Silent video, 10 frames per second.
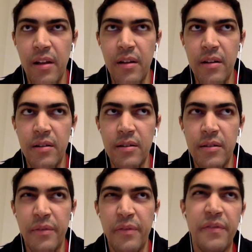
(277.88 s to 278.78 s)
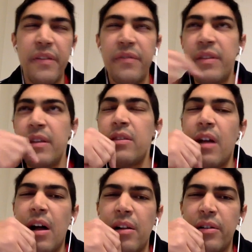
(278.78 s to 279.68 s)
uh, fifteen
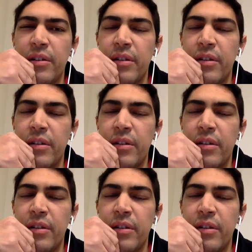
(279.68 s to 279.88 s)
dollar,